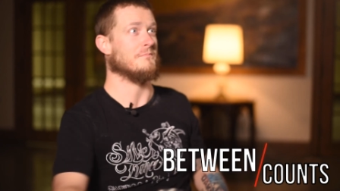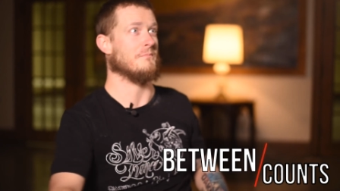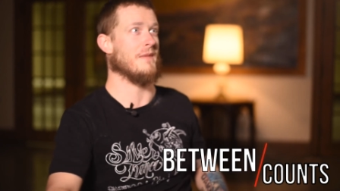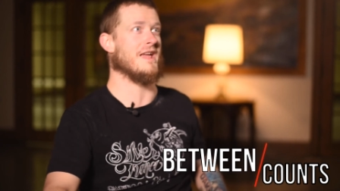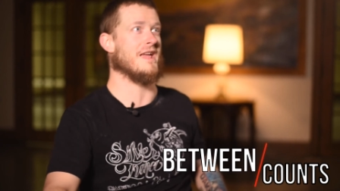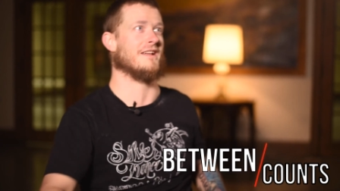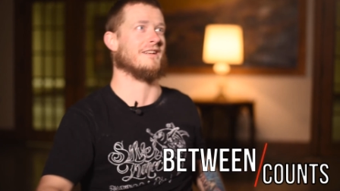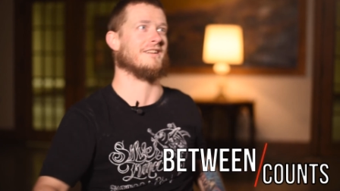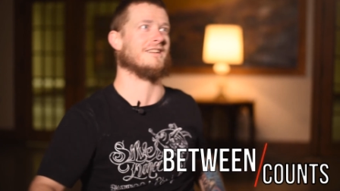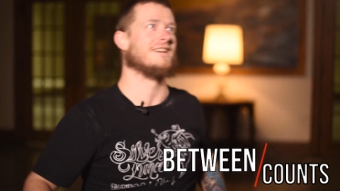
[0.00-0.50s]

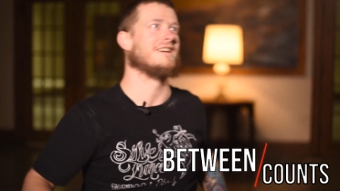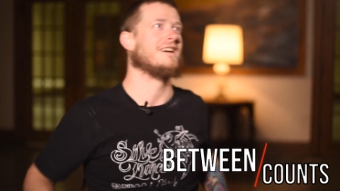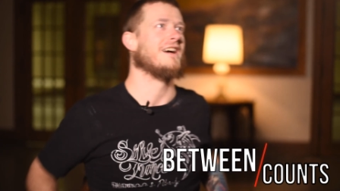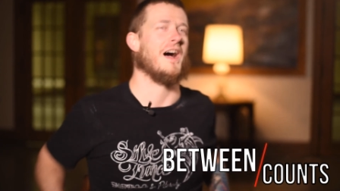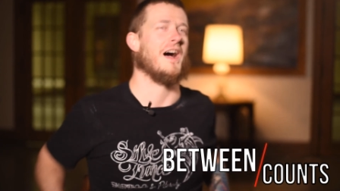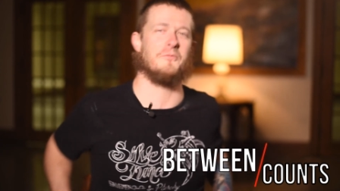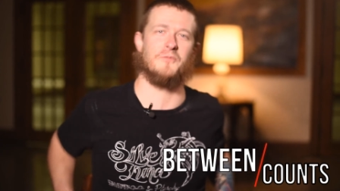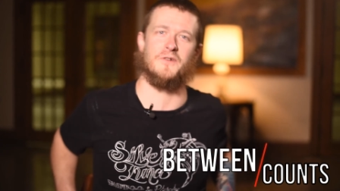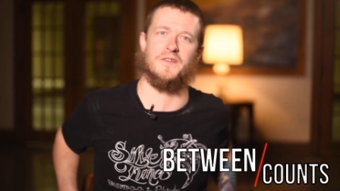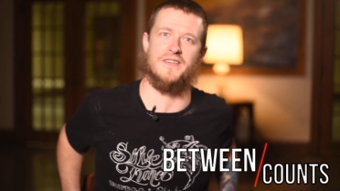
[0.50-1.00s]
Man,
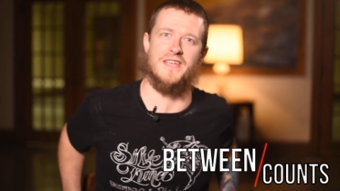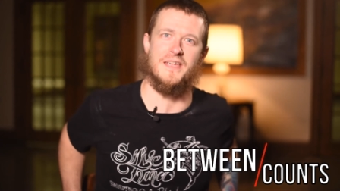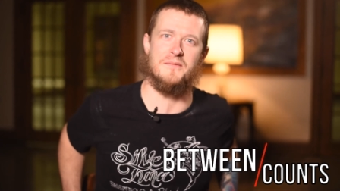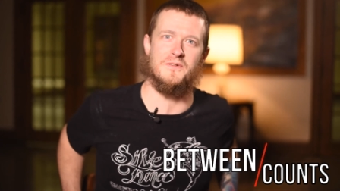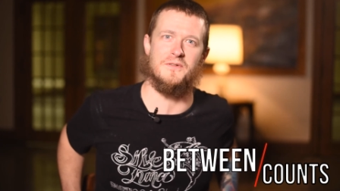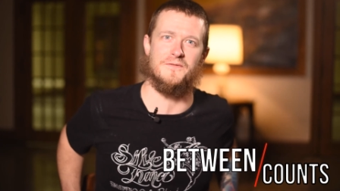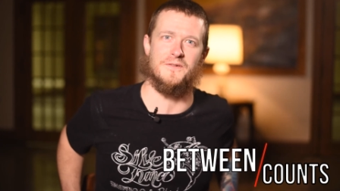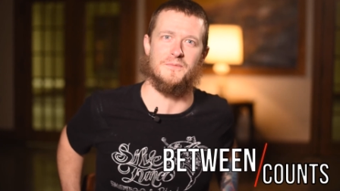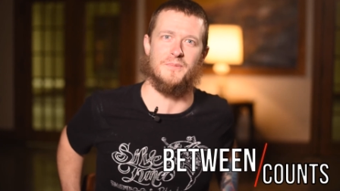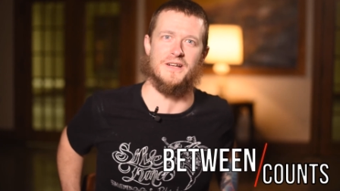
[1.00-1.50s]
I'm really
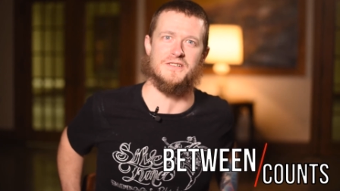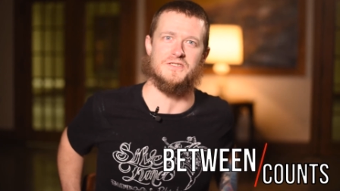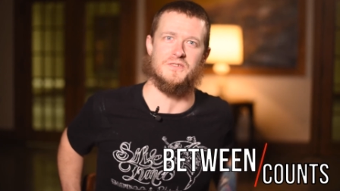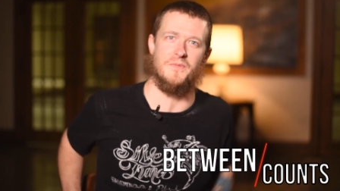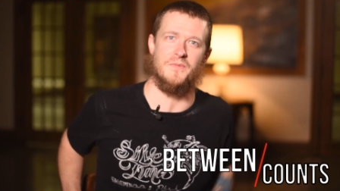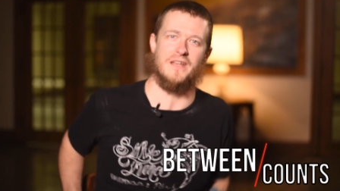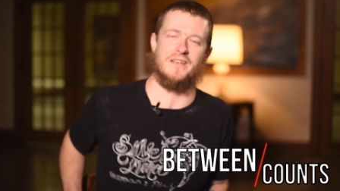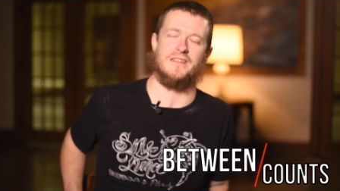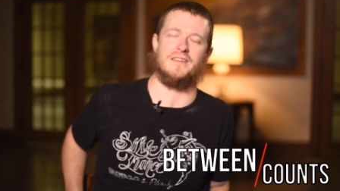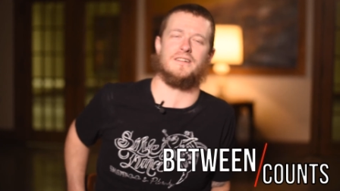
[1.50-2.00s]
aiming for
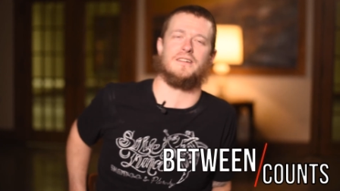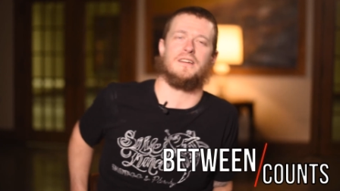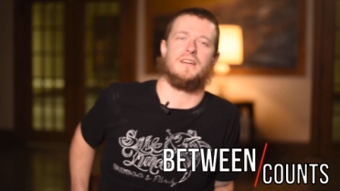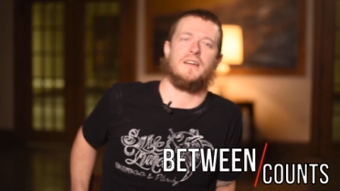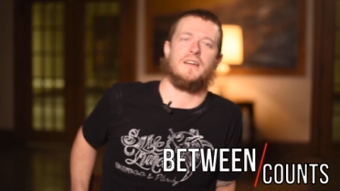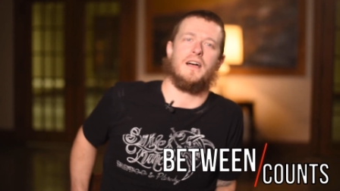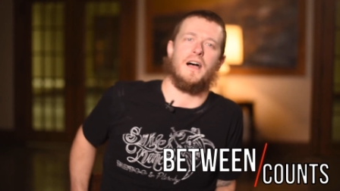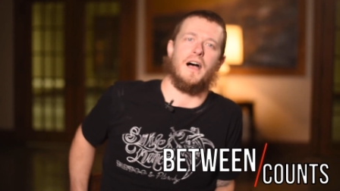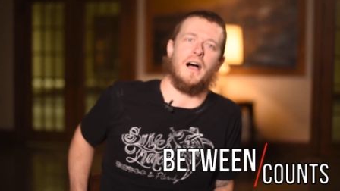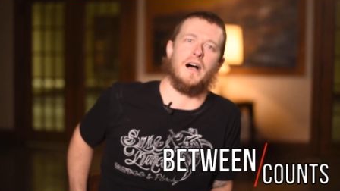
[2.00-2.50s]
Botchamania.
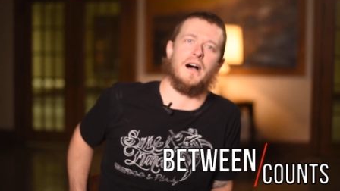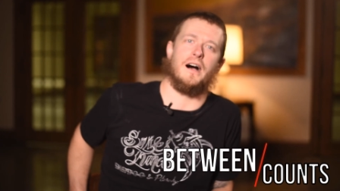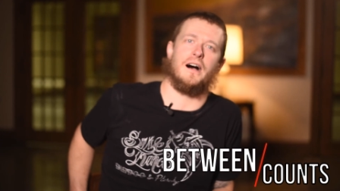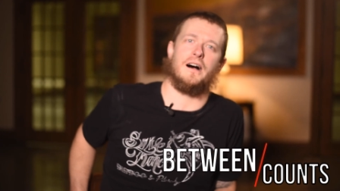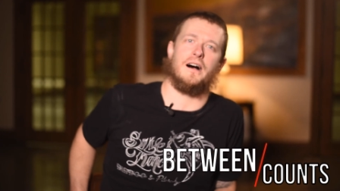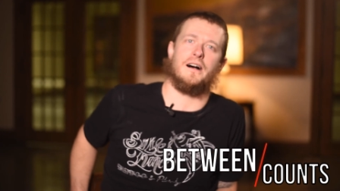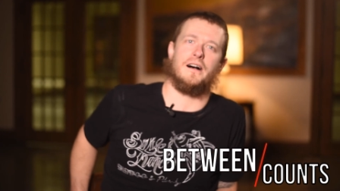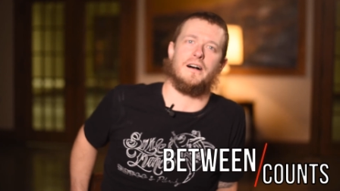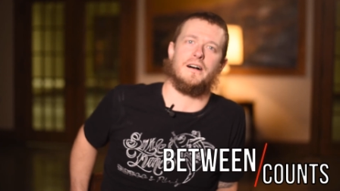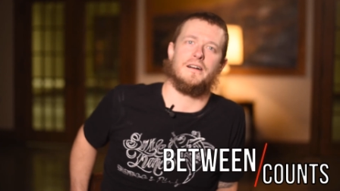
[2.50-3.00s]

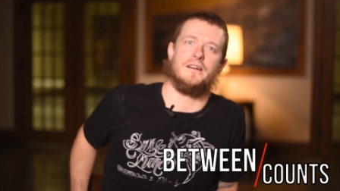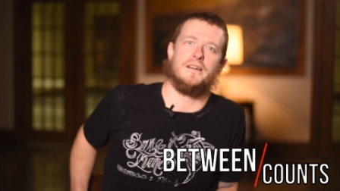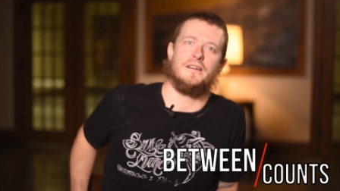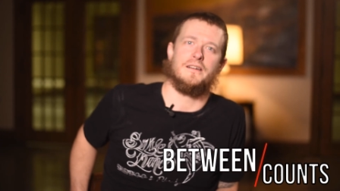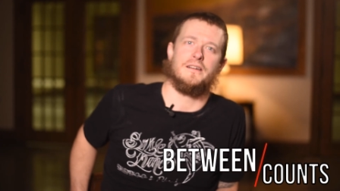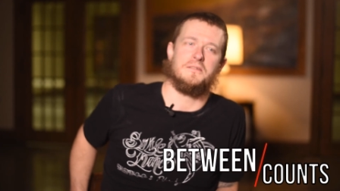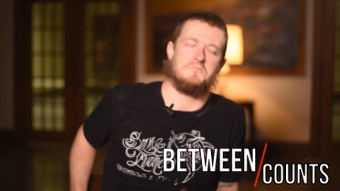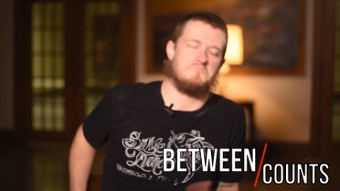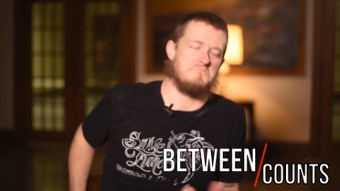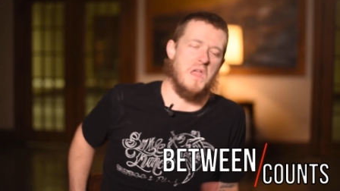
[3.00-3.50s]

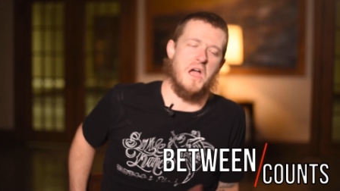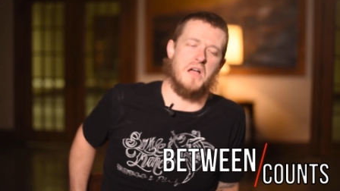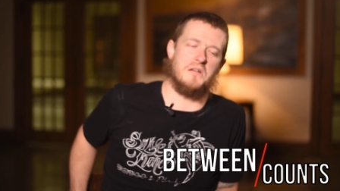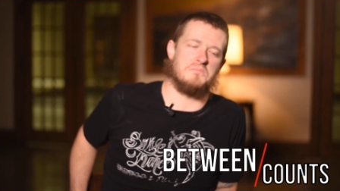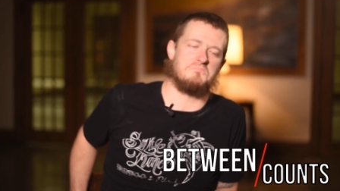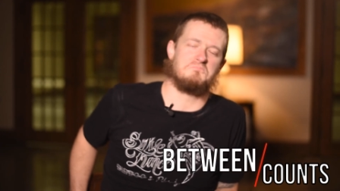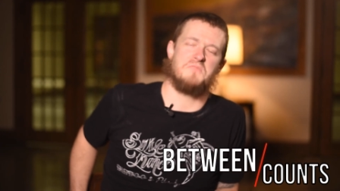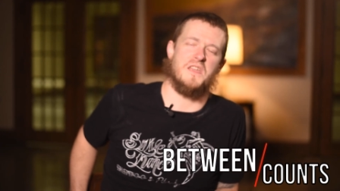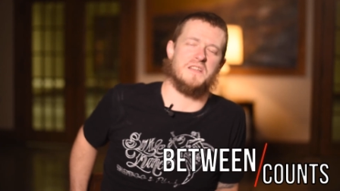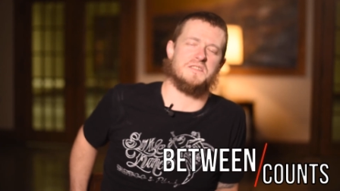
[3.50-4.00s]
Now,
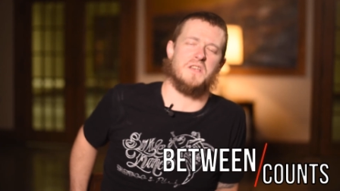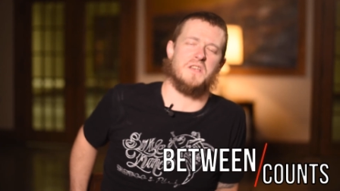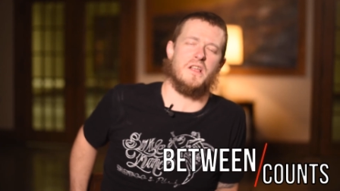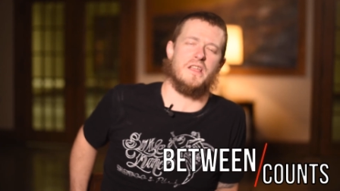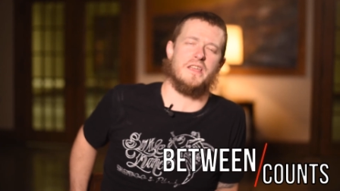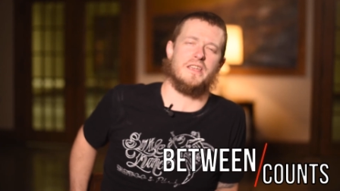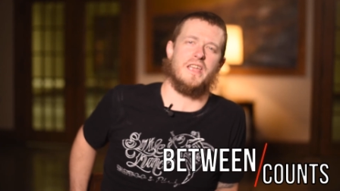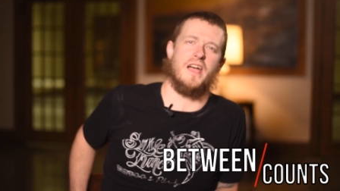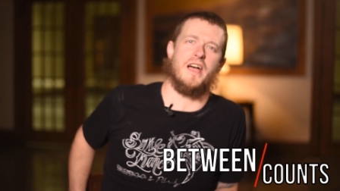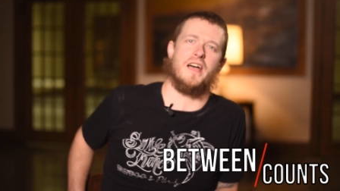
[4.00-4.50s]
that's all
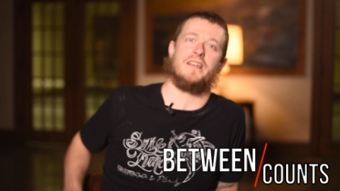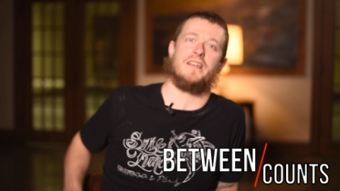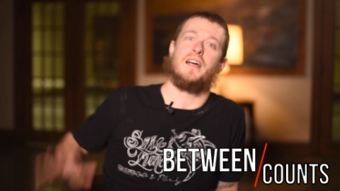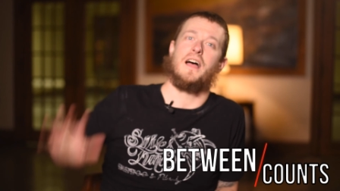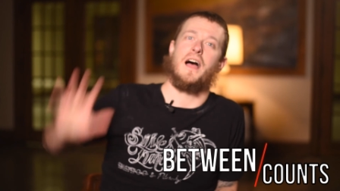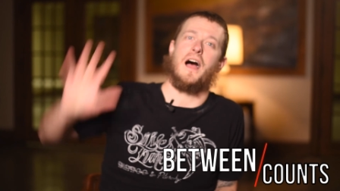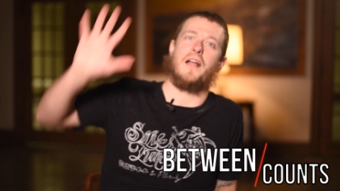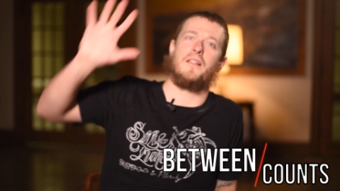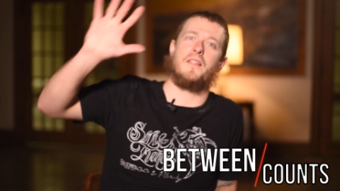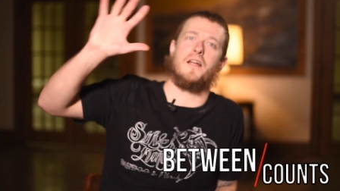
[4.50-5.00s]
I got.
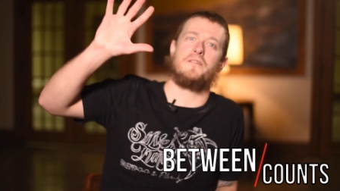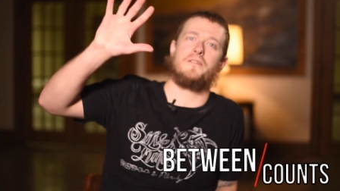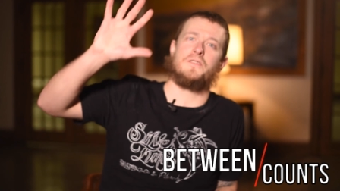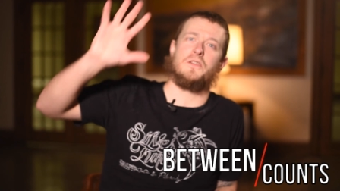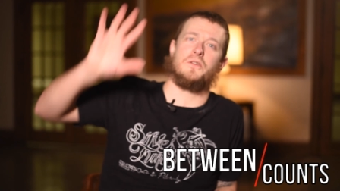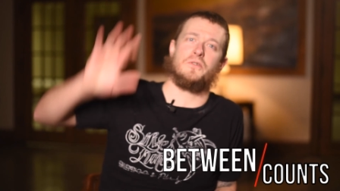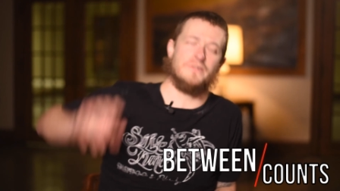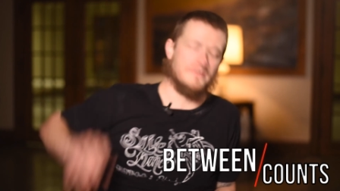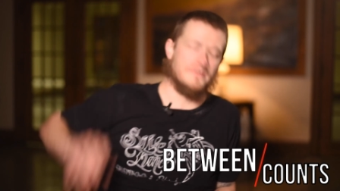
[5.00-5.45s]
I love you.